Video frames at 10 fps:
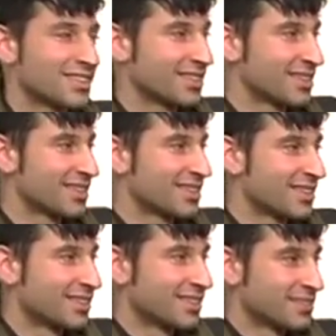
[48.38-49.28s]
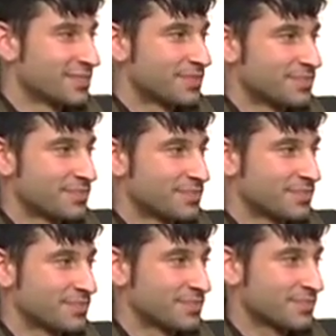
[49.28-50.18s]

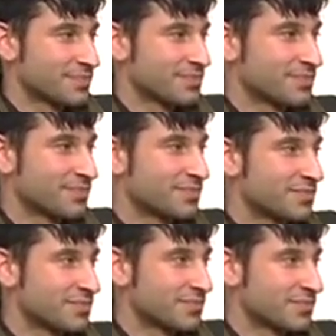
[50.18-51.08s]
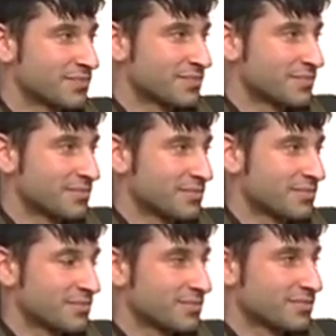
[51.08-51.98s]

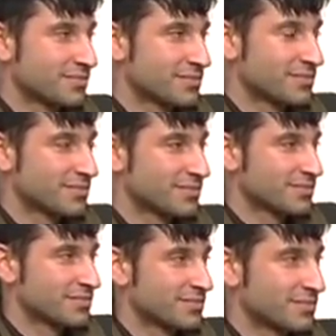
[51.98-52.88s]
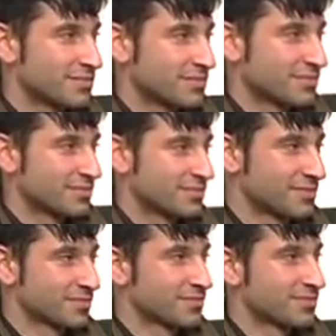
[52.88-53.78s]

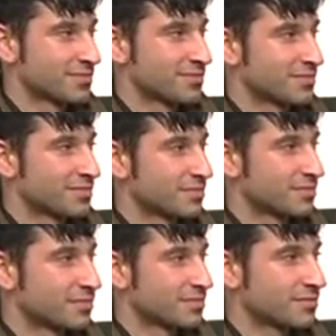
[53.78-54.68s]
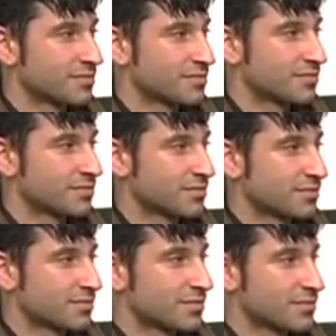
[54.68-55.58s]

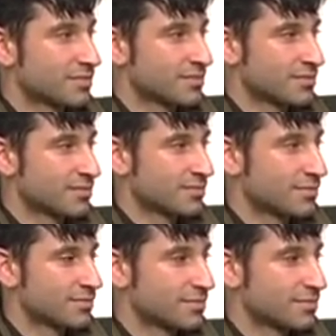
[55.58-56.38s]
(silent)